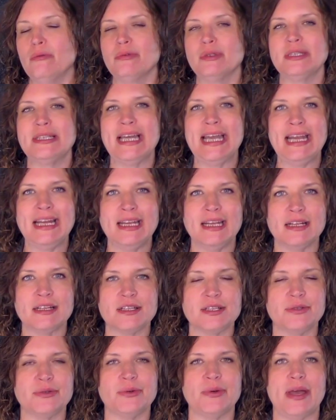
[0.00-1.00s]
relating
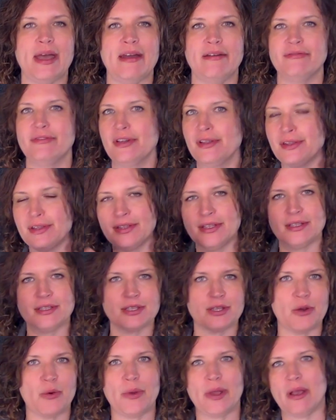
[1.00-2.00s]
to everything
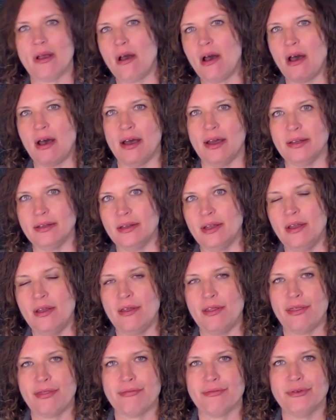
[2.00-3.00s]
that's going on
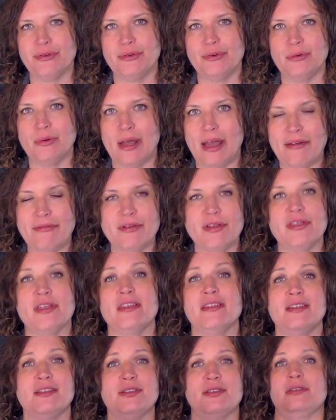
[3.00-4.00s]
through
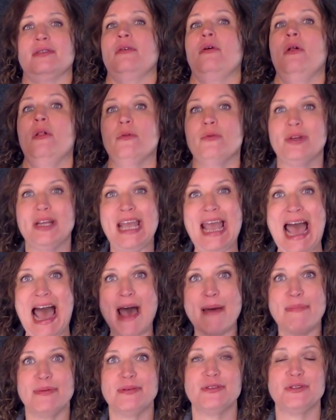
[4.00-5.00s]
everything that's already
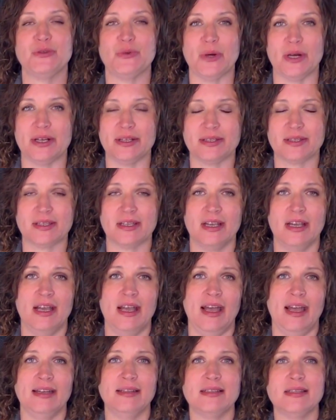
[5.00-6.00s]
happened to us.
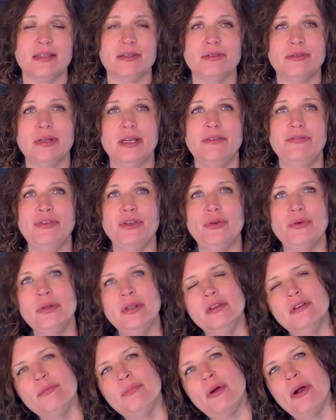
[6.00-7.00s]
And so if you
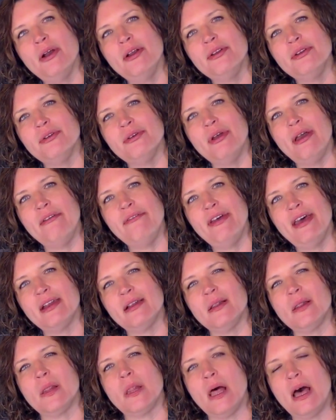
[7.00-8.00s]
and your partner have had
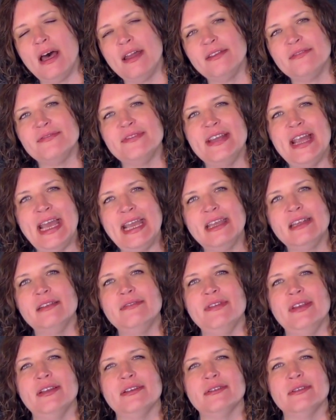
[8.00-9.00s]
a lot of
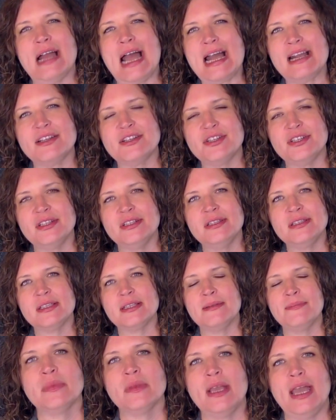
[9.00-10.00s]
negative
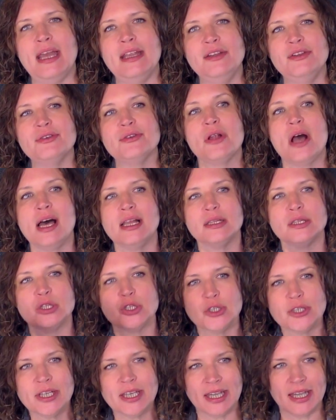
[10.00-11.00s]
interactions and you're not
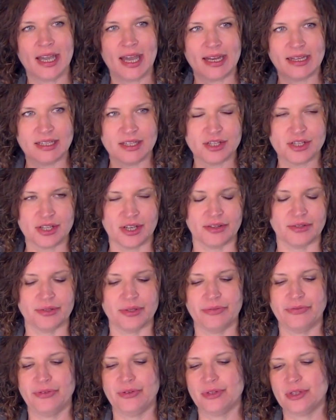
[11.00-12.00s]
looking at each
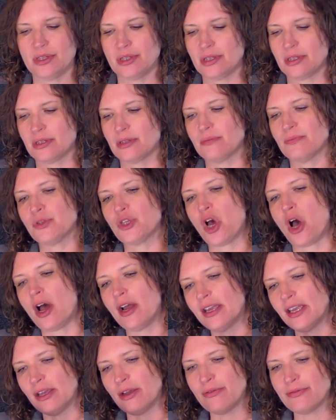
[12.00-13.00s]
other, if you're just
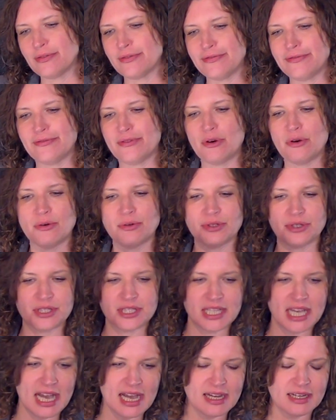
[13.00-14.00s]
talking over phone or
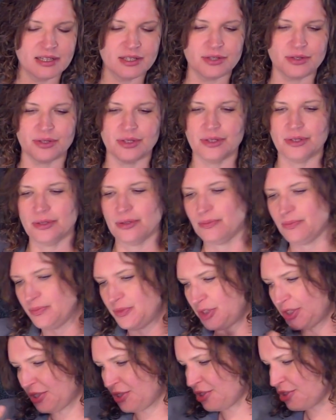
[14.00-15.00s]
text, or you're
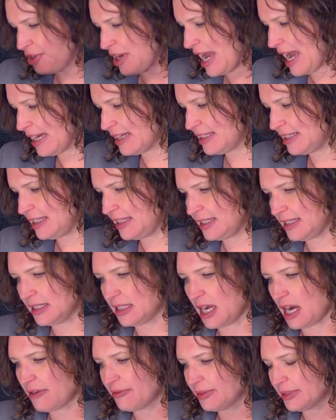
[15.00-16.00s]
distracted
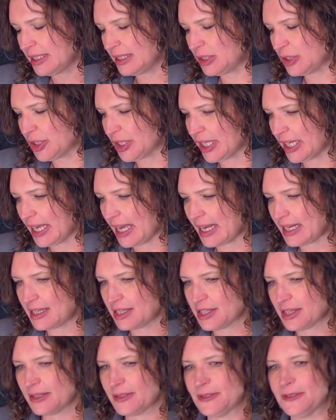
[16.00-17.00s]
and not really looking at
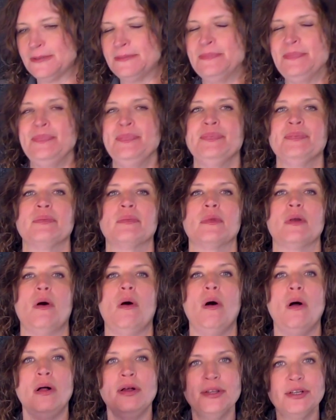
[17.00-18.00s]
each other,
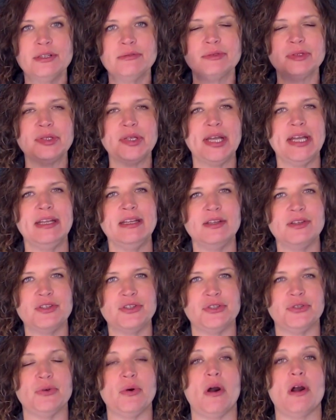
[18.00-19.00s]
all you're relating
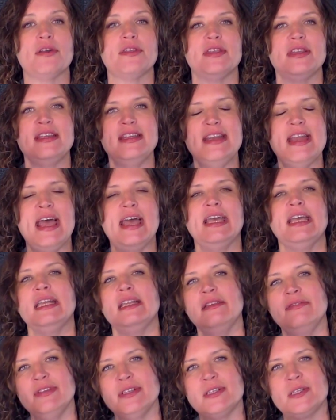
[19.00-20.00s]
to are the
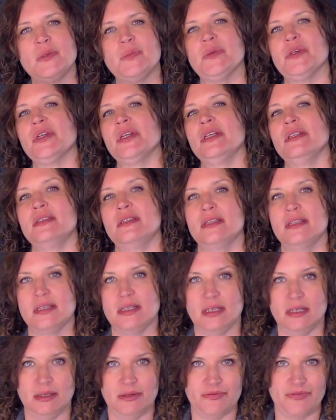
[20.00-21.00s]
negative experiences
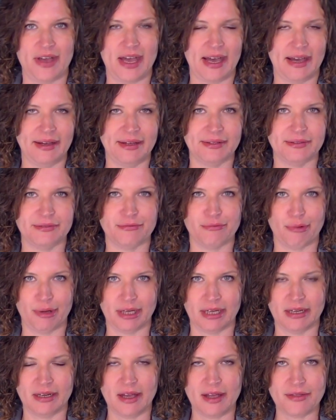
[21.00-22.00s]
that you've had of one
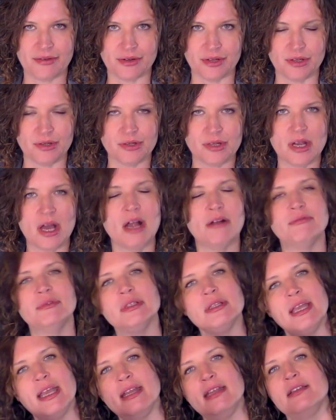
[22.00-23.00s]
another. You're not
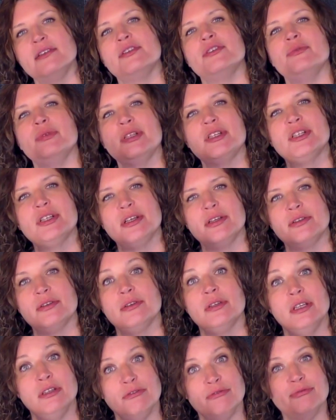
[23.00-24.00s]
relating to each
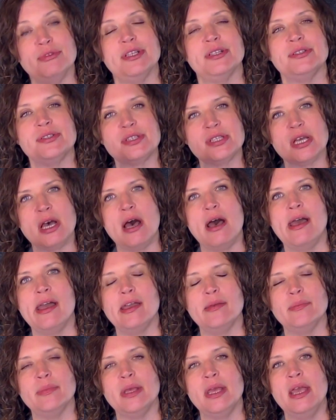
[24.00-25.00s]
other in real
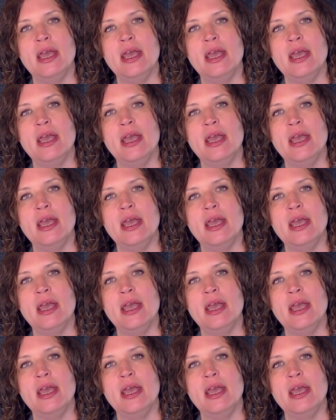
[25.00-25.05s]
time.